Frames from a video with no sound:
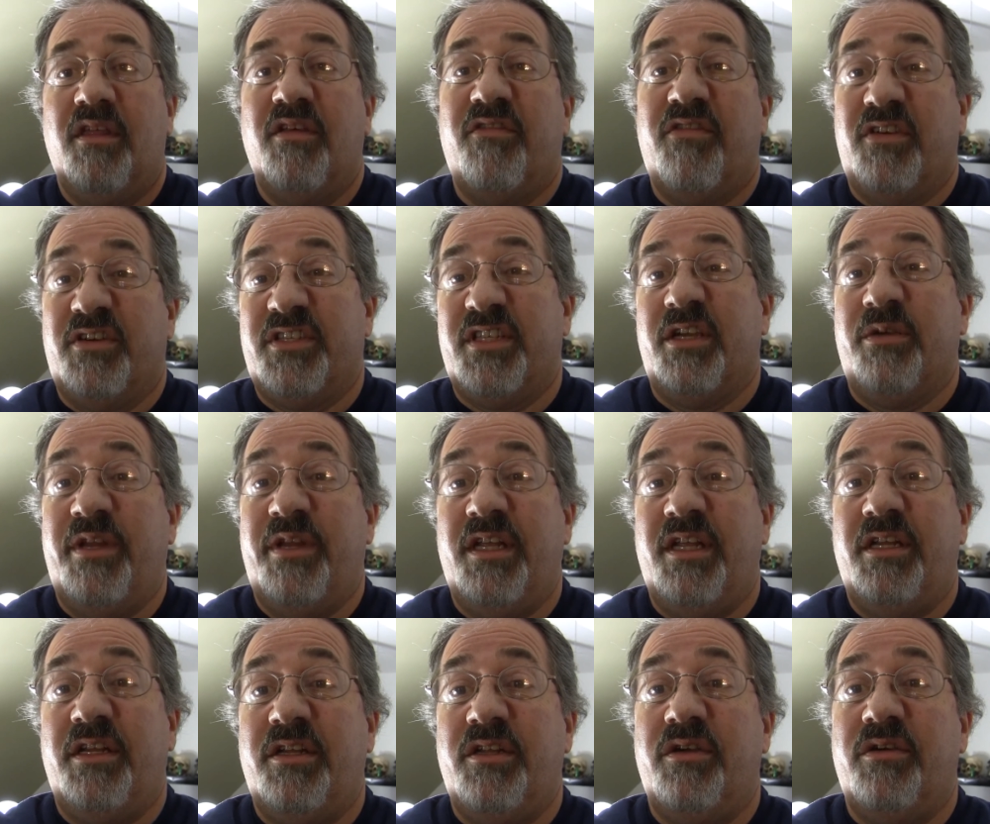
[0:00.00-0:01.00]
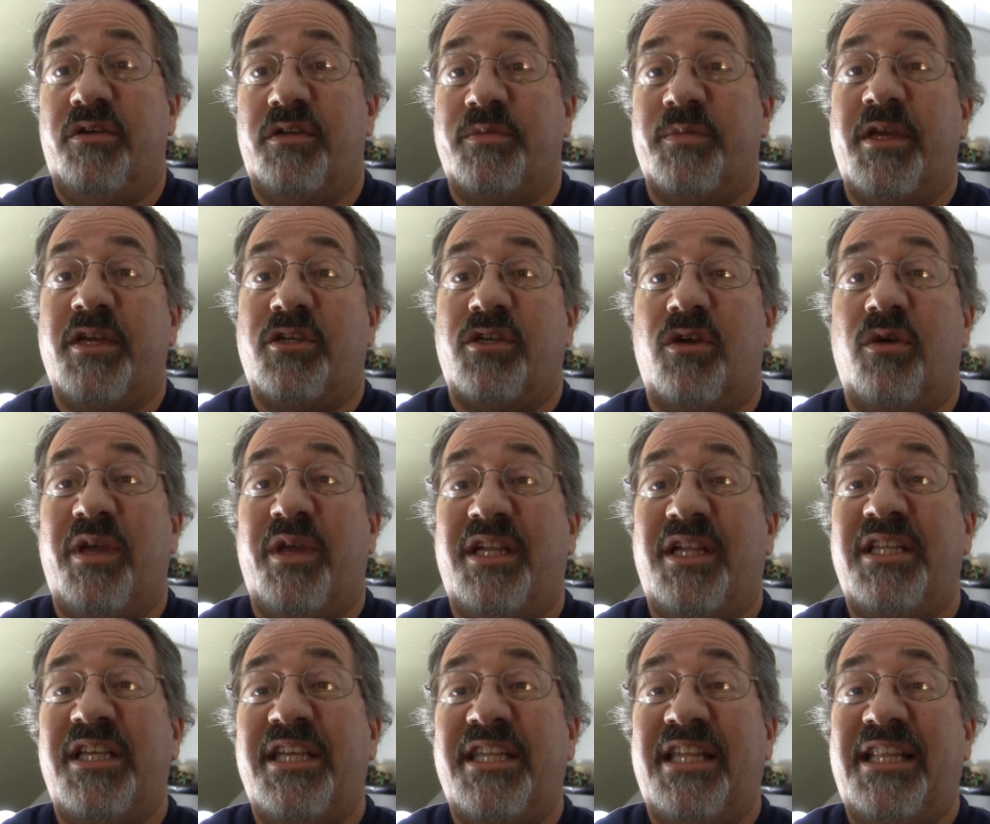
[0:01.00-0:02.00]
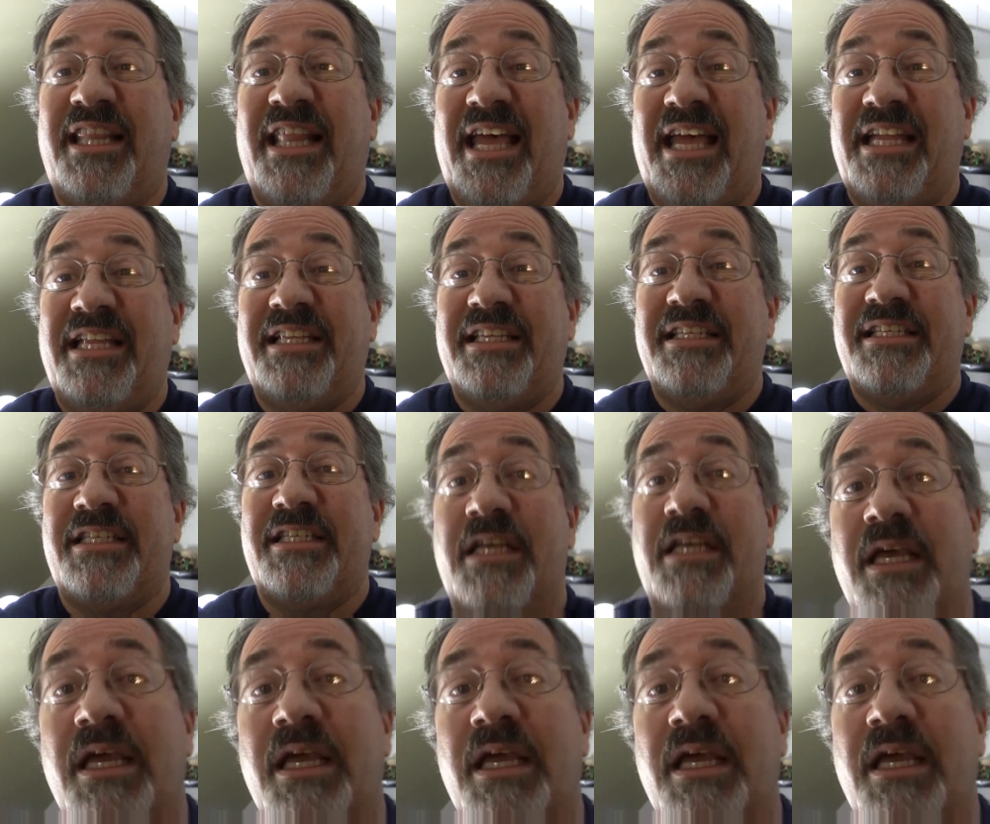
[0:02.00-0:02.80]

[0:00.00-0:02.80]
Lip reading: First thing we need to do is make sure we clean the lens.